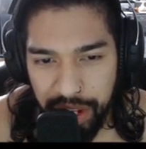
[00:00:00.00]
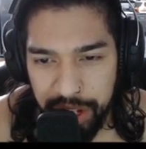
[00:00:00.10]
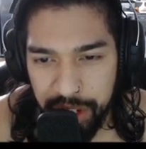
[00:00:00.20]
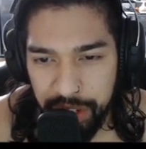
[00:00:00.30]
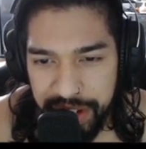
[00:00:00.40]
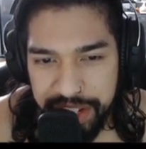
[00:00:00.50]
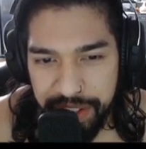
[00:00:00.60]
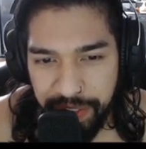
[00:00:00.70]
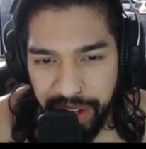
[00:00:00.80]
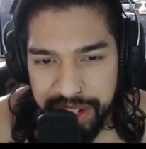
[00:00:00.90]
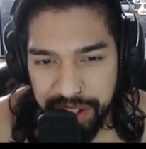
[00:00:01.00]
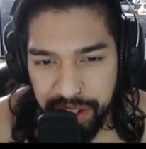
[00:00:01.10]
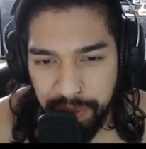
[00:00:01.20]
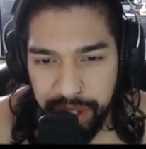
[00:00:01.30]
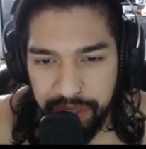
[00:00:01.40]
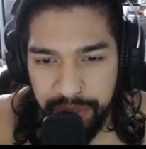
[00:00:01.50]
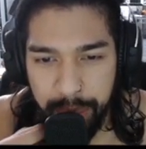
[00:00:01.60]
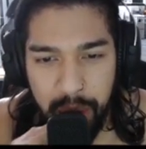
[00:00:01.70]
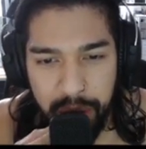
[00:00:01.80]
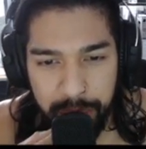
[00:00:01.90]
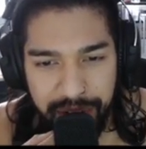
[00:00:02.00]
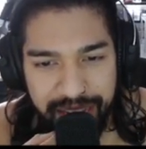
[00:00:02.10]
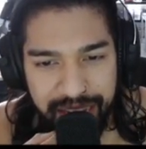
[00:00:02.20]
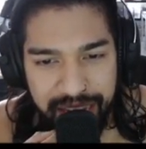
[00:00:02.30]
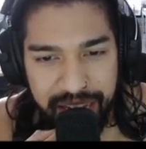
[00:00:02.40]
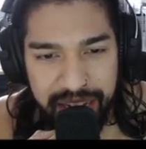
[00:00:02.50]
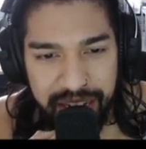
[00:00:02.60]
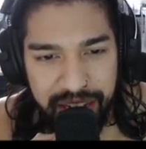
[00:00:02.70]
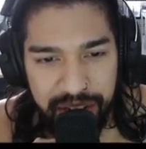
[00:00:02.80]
It nullifies the effects of one of the Pokemon in